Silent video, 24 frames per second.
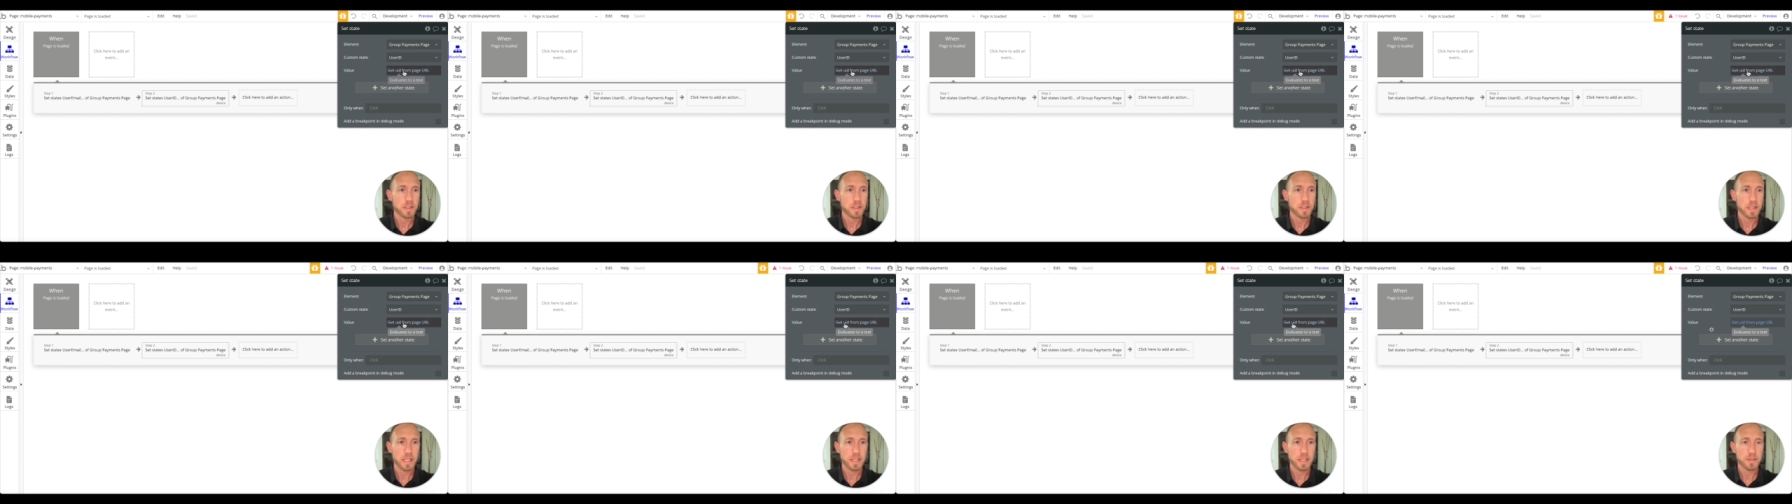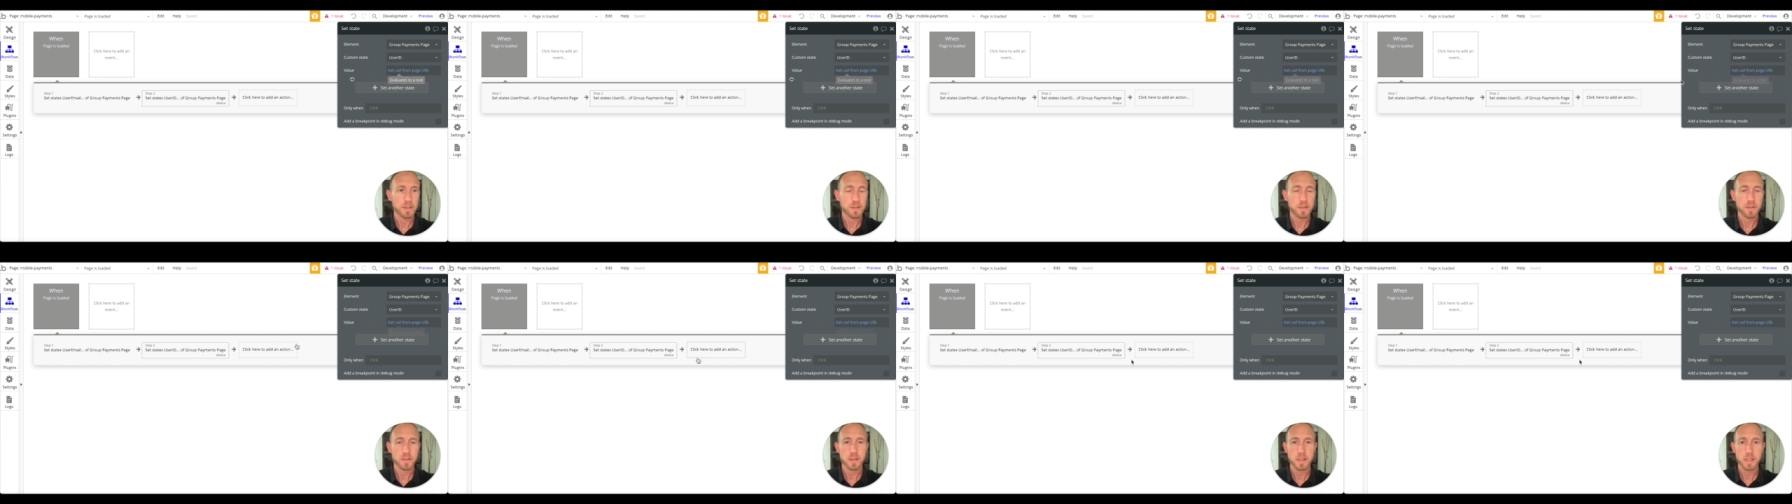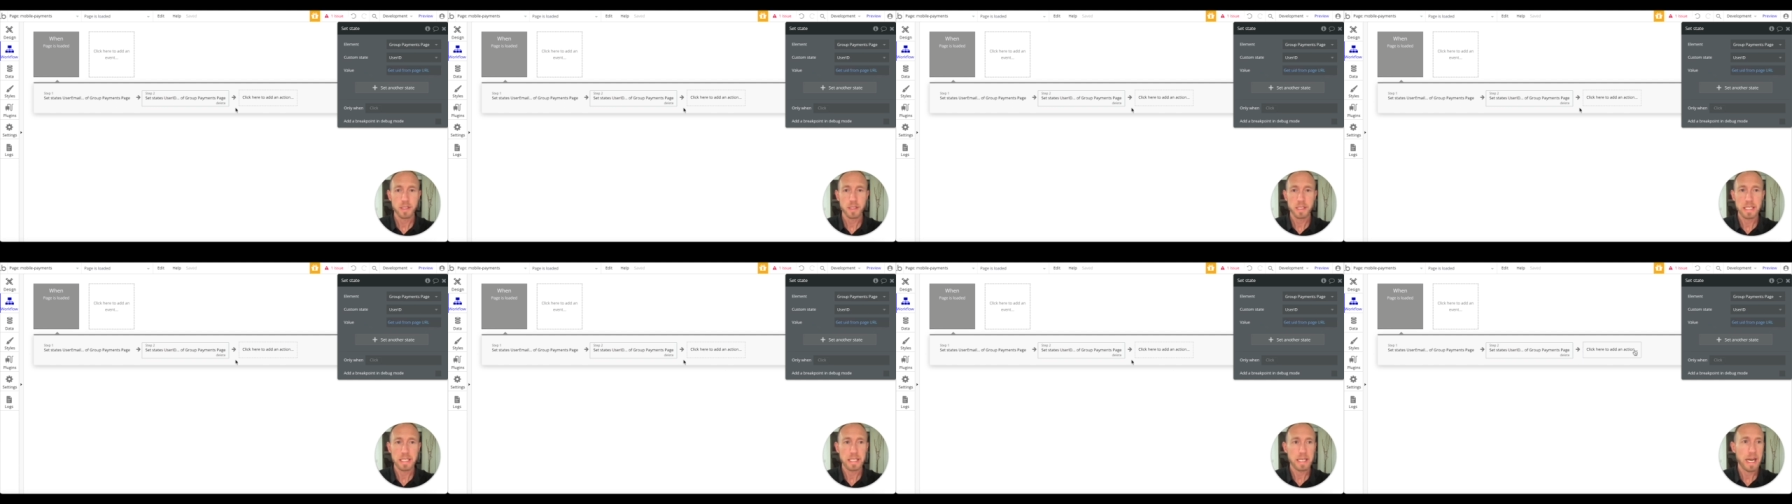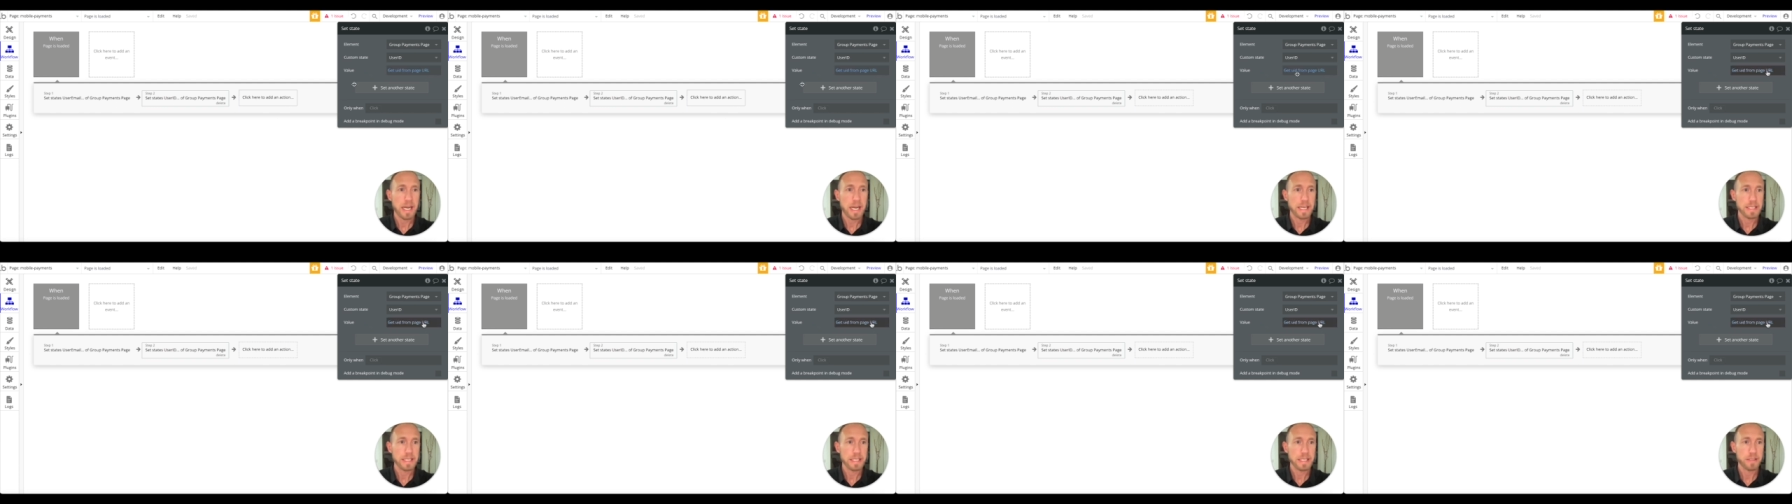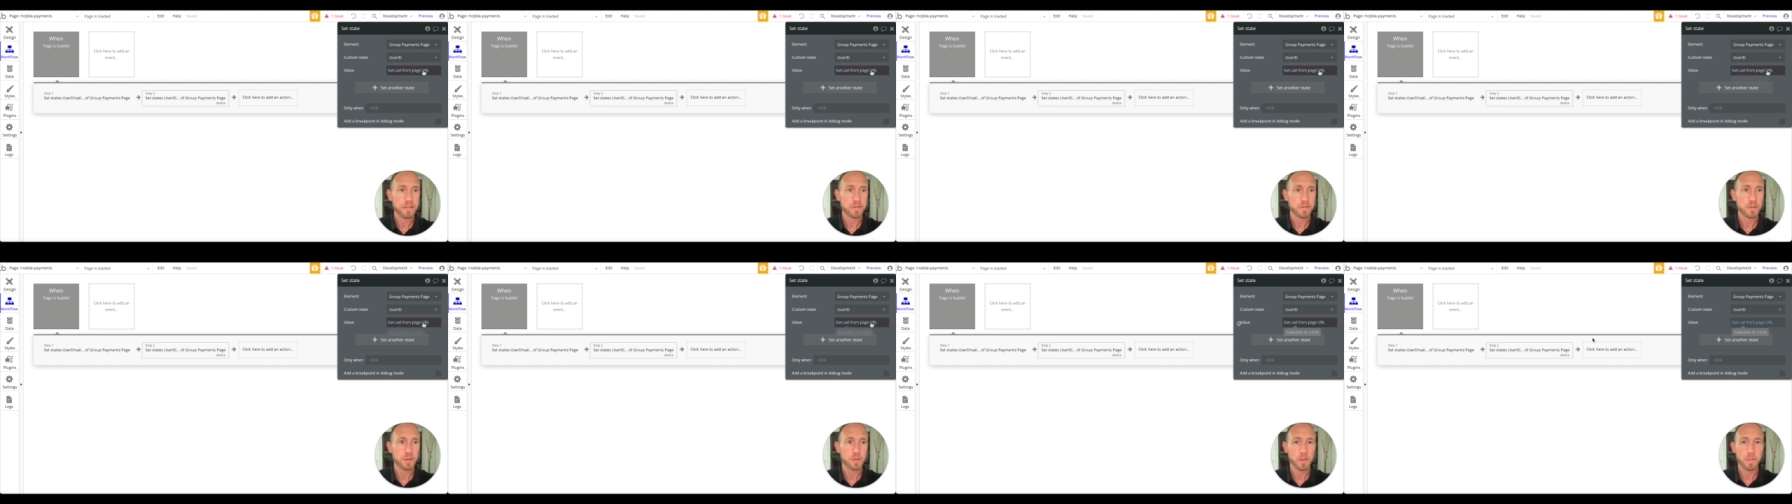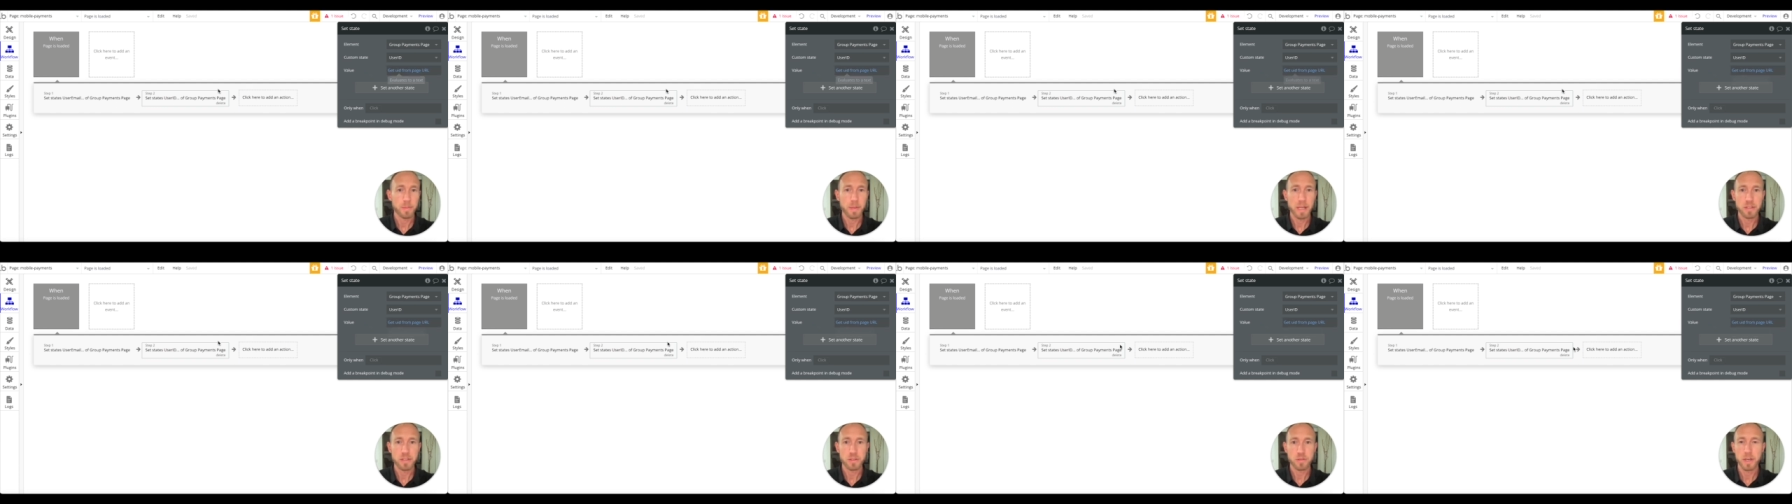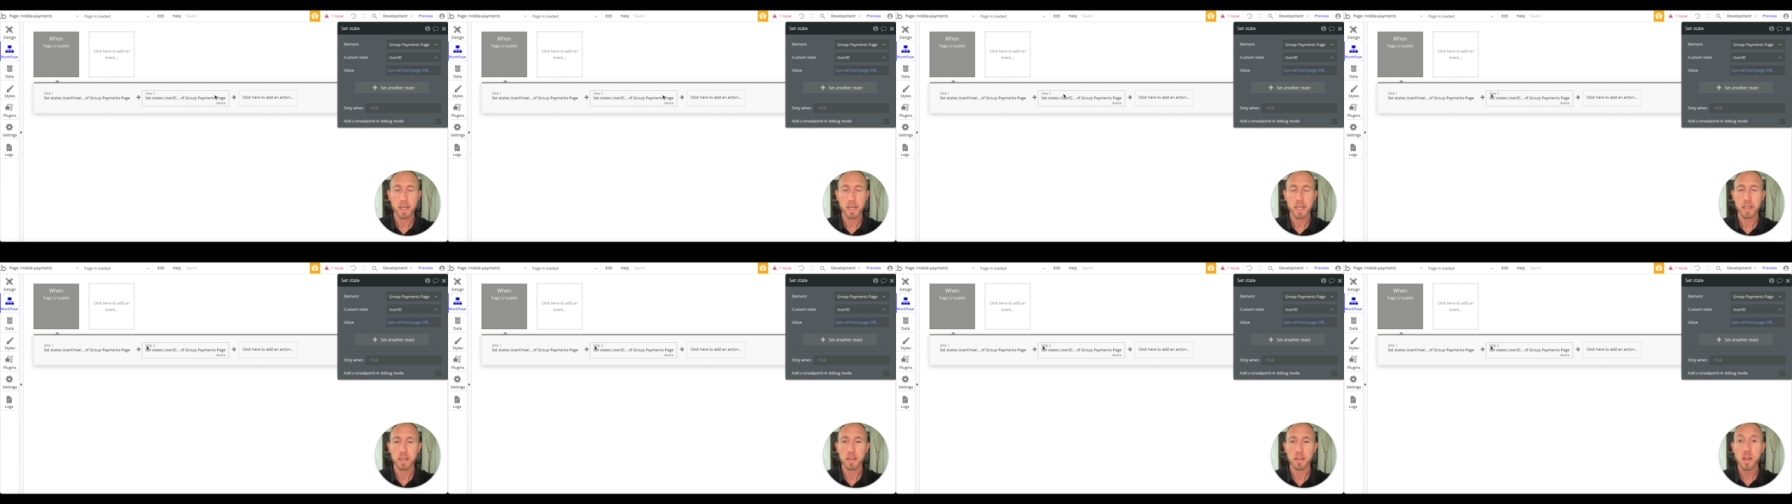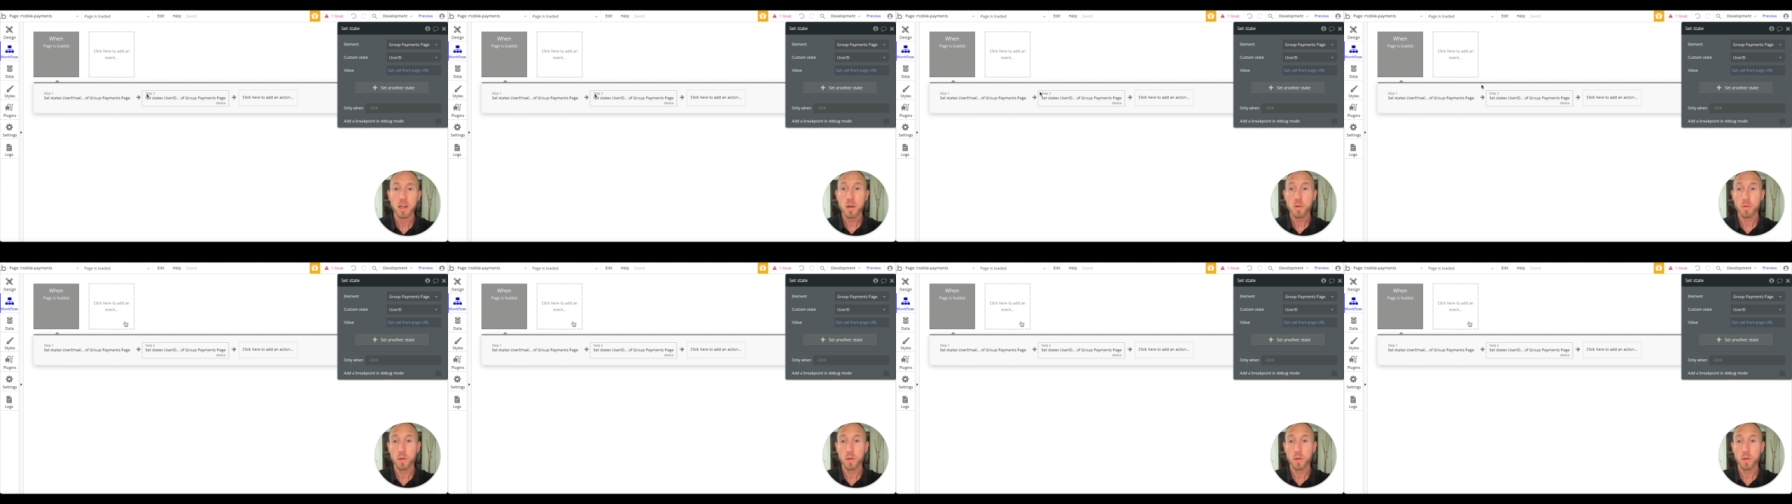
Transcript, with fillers: this get ID from the page URL.